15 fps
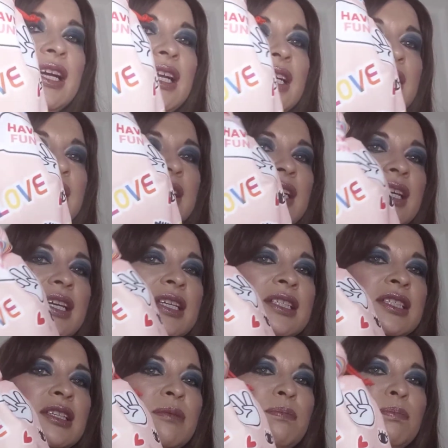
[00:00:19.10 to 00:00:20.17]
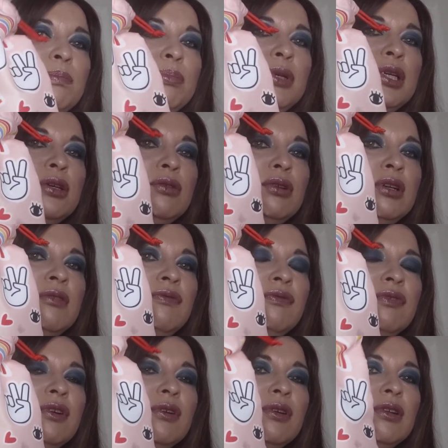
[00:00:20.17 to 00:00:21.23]
that I see, it's a
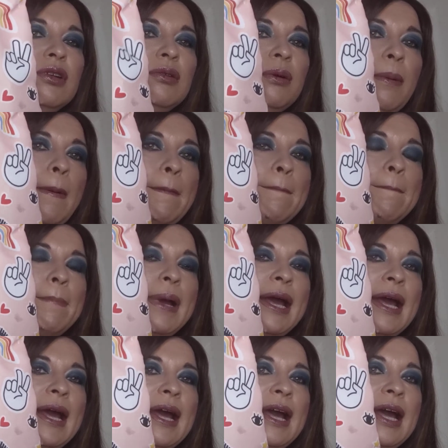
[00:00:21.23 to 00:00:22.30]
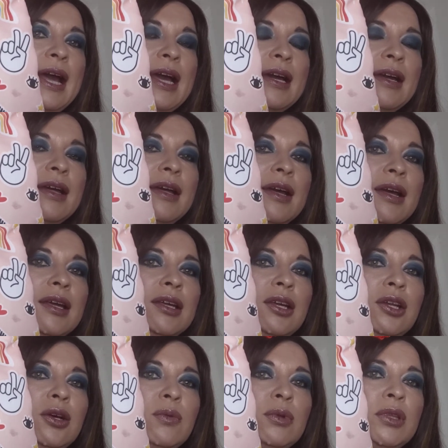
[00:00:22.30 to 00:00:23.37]
beautiful bag, you
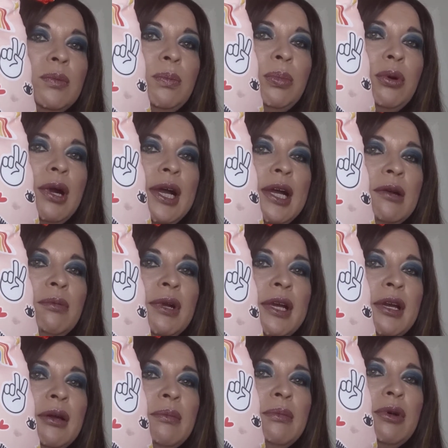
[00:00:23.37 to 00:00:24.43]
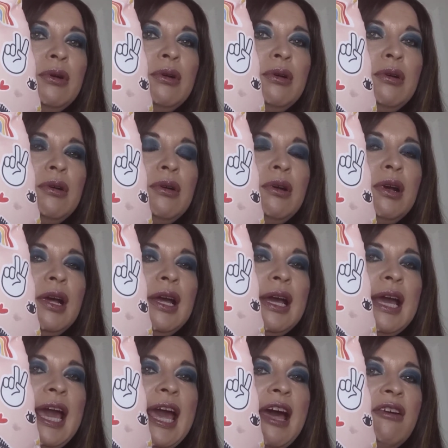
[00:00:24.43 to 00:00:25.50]
know, with the pride rainbow.
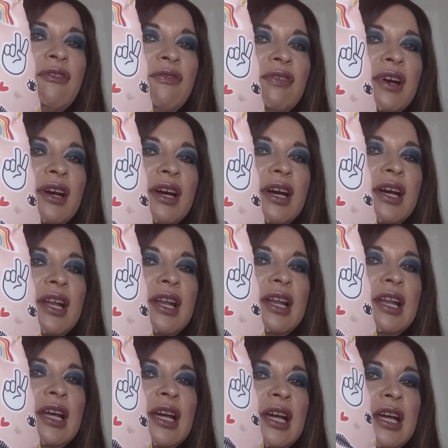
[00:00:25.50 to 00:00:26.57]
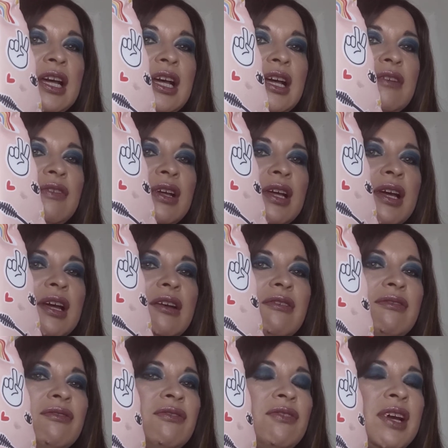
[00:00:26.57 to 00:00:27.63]
Have fun, love
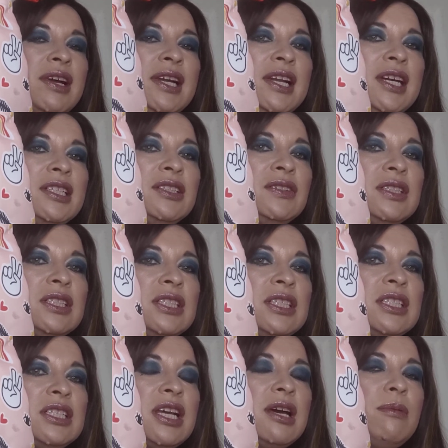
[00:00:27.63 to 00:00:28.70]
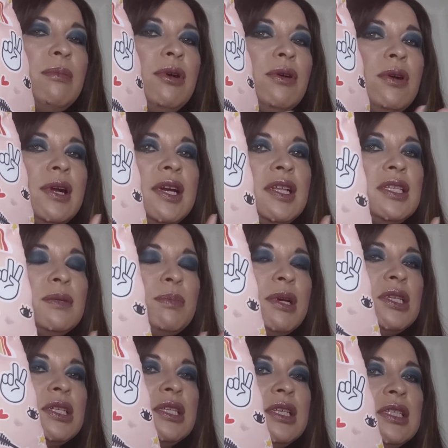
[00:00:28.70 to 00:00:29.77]
very nice for summer,
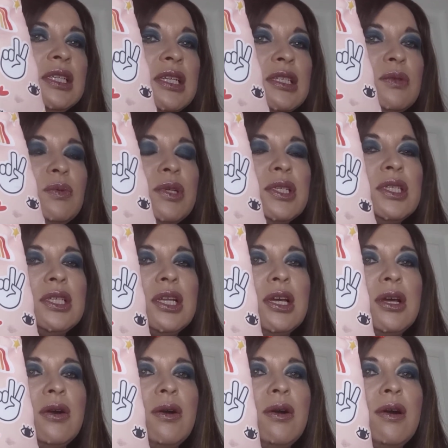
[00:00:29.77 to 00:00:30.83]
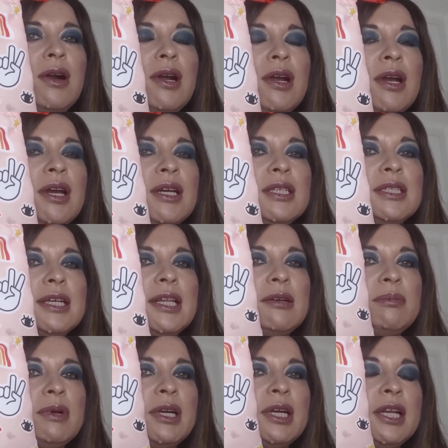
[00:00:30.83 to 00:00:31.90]
especially since we are still are
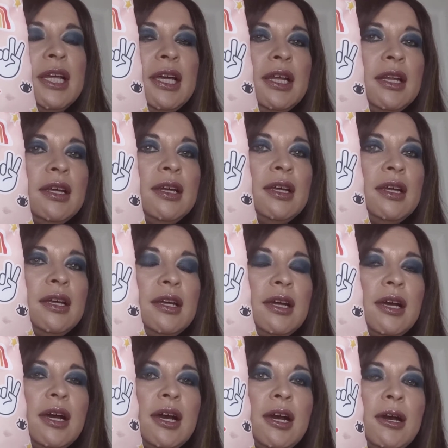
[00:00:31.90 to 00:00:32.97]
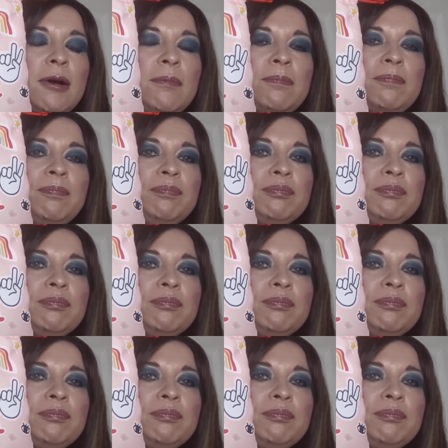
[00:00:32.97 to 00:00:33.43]
celebrating um,